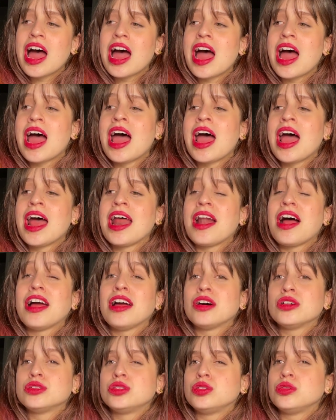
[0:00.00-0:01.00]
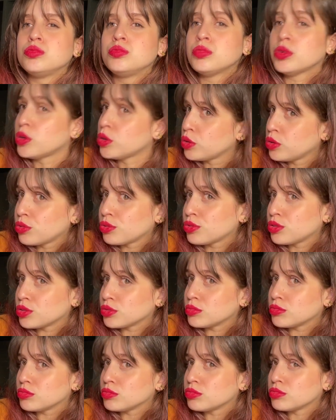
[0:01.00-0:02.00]
And I also moved
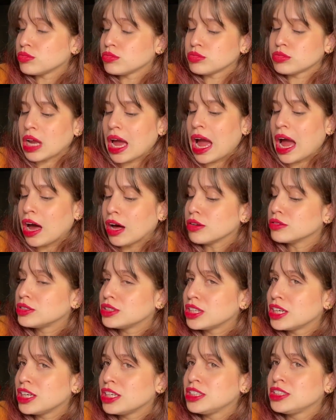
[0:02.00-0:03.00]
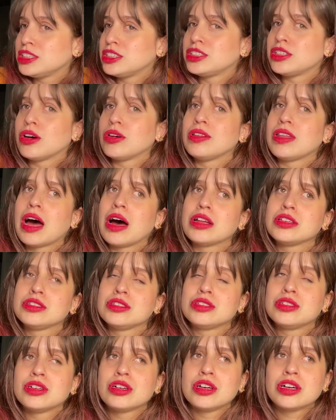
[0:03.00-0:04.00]
houses, so that
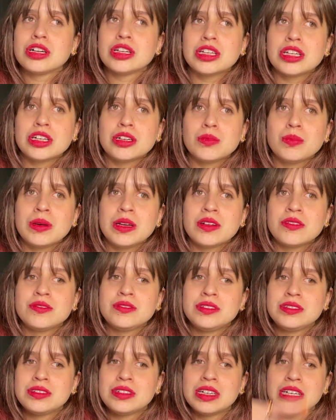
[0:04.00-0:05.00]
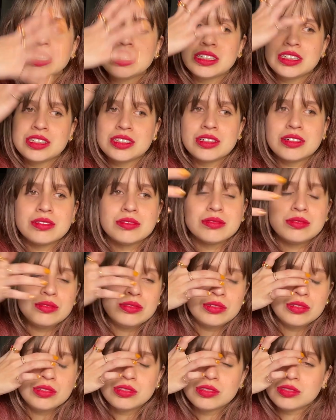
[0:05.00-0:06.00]
took a little bit of like,
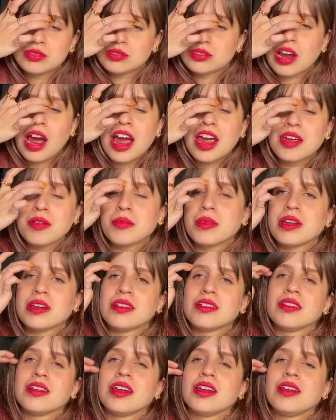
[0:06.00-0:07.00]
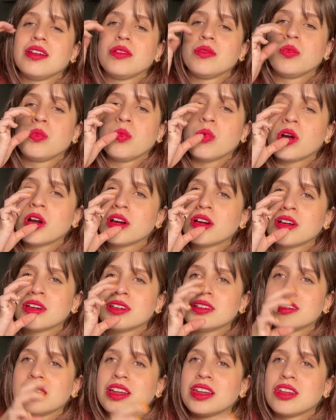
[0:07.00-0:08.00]
time and work
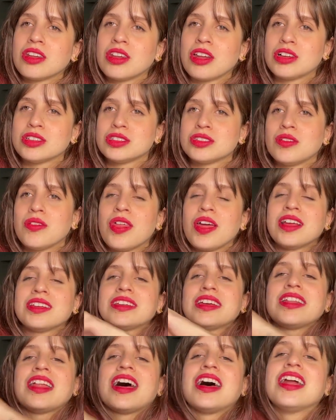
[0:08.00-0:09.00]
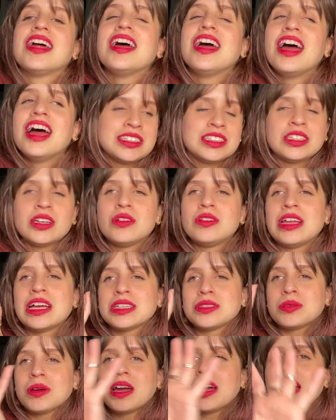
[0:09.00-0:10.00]
and lots of things like that. So that's
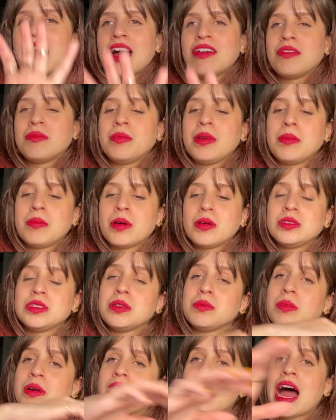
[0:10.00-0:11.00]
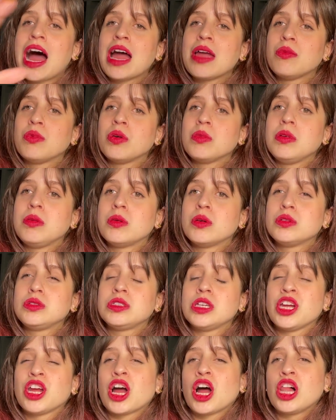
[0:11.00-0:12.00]
why I haven't been posting, but I will be
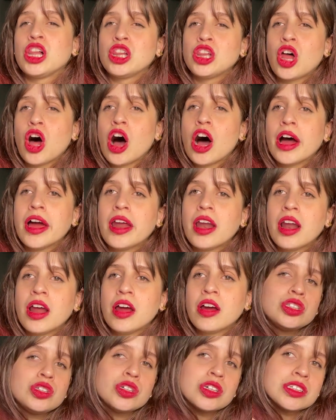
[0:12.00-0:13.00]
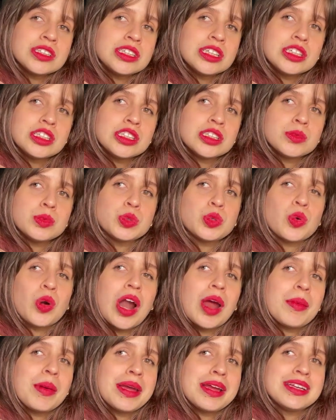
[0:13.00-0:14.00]
posting a lot. Do consider
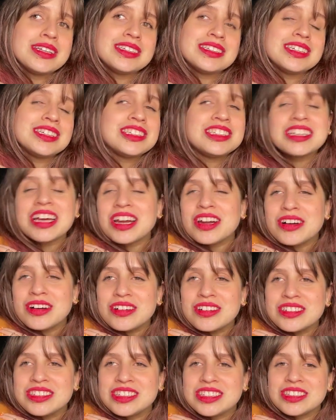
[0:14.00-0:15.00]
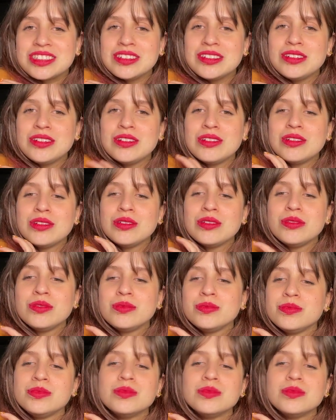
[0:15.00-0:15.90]
subscribing to this channel to